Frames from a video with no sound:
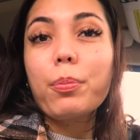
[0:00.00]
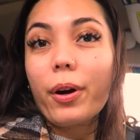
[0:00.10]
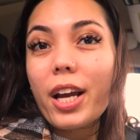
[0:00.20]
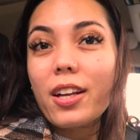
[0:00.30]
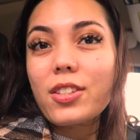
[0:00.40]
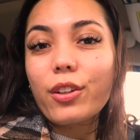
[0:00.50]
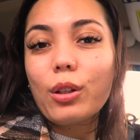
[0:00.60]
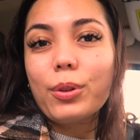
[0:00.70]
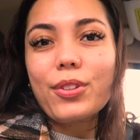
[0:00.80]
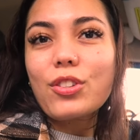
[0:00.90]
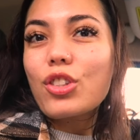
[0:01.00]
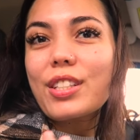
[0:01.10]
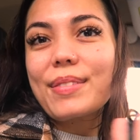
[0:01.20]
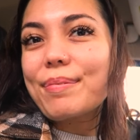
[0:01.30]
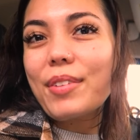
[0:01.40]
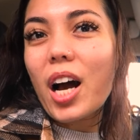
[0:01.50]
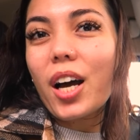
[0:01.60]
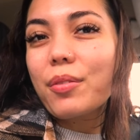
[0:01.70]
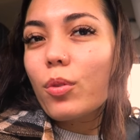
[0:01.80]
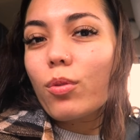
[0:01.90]
brakes are almost just
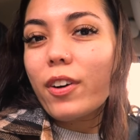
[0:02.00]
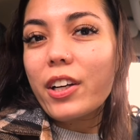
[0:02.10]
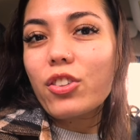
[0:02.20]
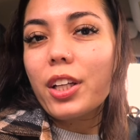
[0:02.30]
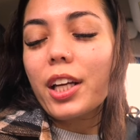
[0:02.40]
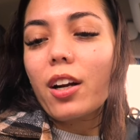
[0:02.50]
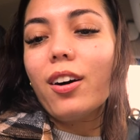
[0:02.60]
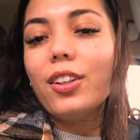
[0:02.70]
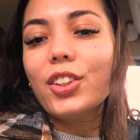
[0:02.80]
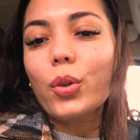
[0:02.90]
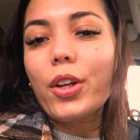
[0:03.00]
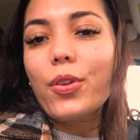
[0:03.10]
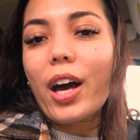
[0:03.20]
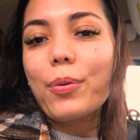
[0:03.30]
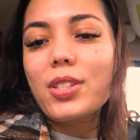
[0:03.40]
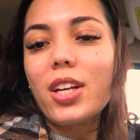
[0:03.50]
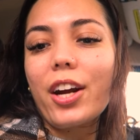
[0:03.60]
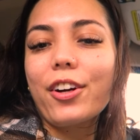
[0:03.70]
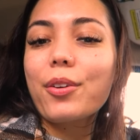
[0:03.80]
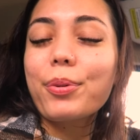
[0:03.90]
not functioning at all, so I knew that was
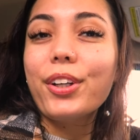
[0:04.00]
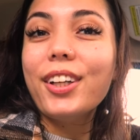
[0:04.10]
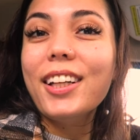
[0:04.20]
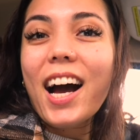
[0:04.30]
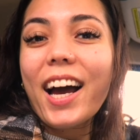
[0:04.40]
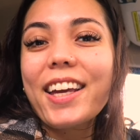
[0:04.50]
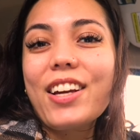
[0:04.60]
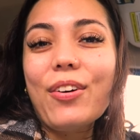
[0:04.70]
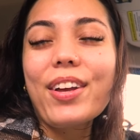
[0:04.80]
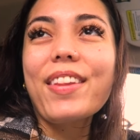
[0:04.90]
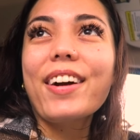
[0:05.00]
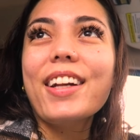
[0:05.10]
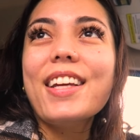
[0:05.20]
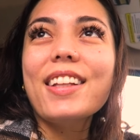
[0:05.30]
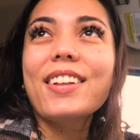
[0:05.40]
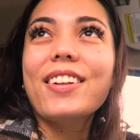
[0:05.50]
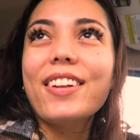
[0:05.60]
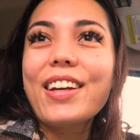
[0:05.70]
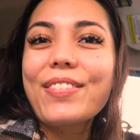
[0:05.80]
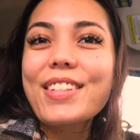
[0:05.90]
terrible. I go in there and he
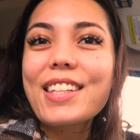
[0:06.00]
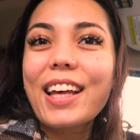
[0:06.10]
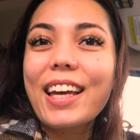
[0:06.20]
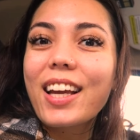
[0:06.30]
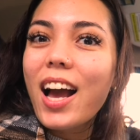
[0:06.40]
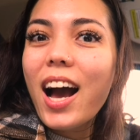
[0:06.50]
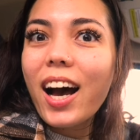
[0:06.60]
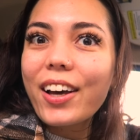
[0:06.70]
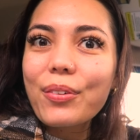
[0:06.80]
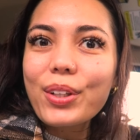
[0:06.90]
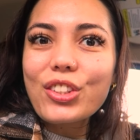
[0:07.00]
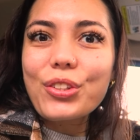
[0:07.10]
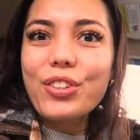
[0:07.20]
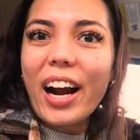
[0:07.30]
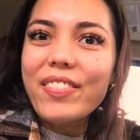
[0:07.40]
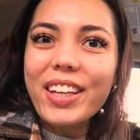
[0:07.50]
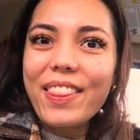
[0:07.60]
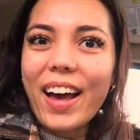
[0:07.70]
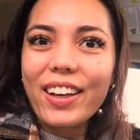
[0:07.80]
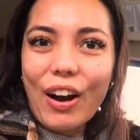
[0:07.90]
literally was like, I don't want you driving
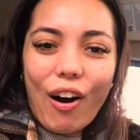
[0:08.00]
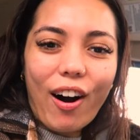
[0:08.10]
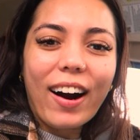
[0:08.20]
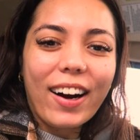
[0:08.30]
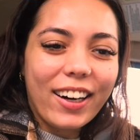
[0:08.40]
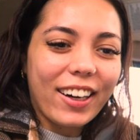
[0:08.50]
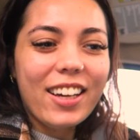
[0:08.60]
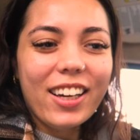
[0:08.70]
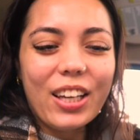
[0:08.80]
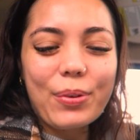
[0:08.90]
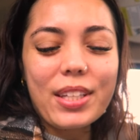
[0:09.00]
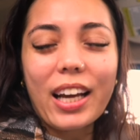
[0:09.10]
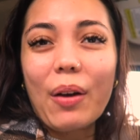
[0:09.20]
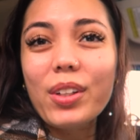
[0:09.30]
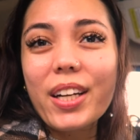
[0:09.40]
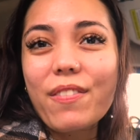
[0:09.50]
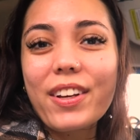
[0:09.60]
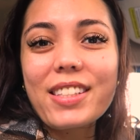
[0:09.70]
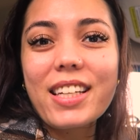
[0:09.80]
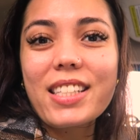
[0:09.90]
in that car. He was like, I would get it
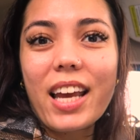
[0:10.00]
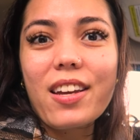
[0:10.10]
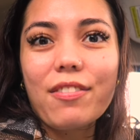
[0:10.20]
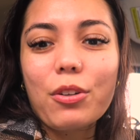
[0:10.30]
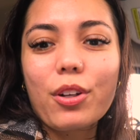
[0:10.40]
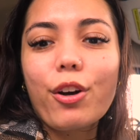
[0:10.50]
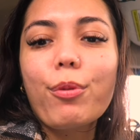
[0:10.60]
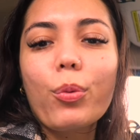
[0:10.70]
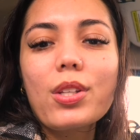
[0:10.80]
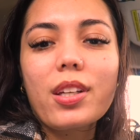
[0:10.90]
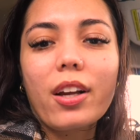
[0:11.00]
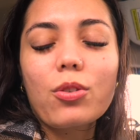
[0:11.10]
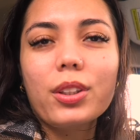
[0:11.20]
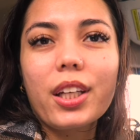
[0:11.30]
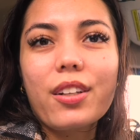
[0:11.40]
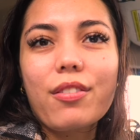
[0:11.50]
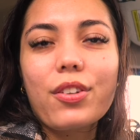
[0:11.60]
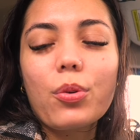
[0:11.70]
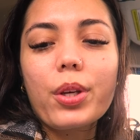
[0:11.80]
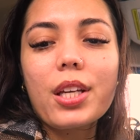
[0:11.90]
fixed today if you could, but we scheduled it in a
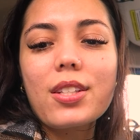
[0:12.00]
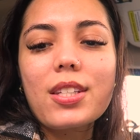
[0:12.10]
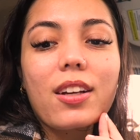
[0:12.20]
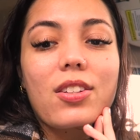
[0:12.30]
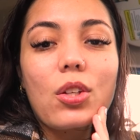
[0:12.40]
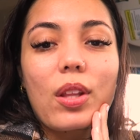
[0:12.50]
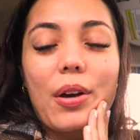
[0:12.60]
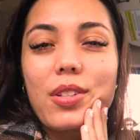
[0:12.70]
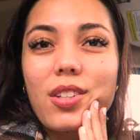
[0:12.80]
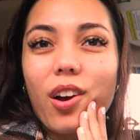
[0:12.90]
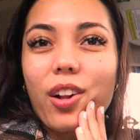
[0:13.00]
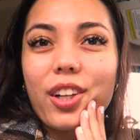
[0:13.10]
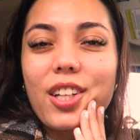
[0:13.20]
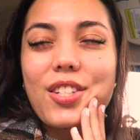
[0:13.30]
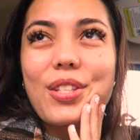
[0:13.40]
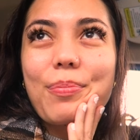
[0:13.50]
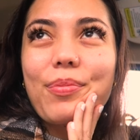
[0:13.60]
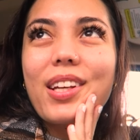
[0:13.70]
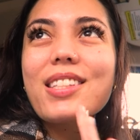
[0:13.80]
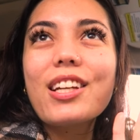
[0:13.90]
few weeks because two thousand dollars,
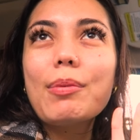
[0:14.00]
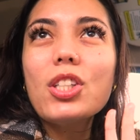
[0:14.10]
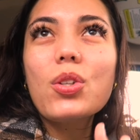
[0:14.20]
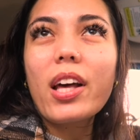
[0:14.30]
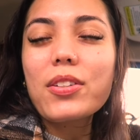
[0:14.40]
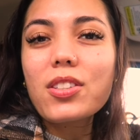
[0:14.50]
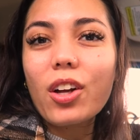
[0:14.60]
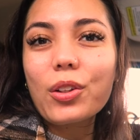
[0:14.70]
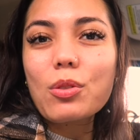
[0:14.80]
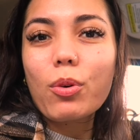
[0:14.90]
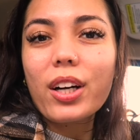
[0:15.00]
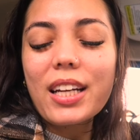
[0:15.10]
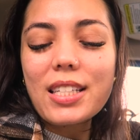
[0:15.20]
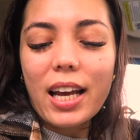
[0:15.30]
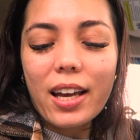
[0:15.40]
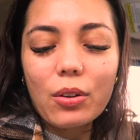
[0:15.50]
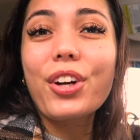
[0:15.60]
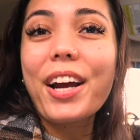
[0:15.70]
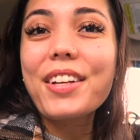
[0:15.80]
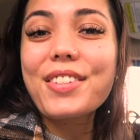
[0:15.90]
it's gonna be two thousand dollars more in debt. I'm
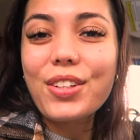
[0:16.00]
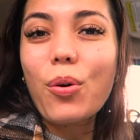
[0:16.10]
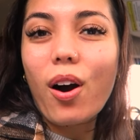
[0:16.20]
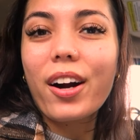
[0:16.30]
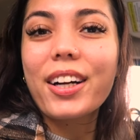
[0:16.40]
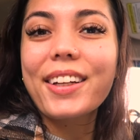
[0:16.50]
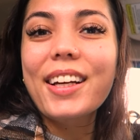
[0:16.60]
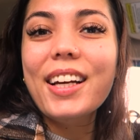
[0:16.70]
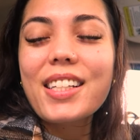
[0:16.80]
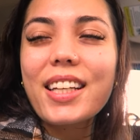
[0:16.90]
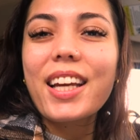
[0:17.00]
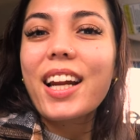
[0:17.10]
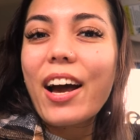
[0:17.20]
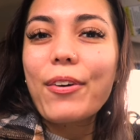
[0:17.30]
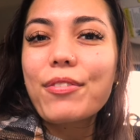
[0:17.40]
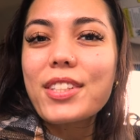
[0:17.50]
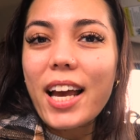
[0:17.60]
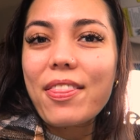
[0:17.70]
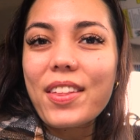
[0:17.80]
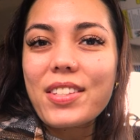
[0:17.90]
trying so hard to get out of
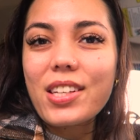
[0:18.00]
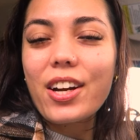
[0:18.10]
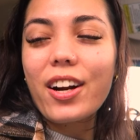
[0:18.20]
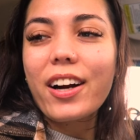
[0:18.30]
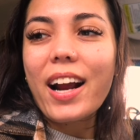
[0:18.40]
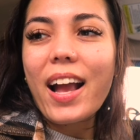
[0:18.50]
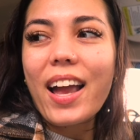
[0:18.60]
debt this year,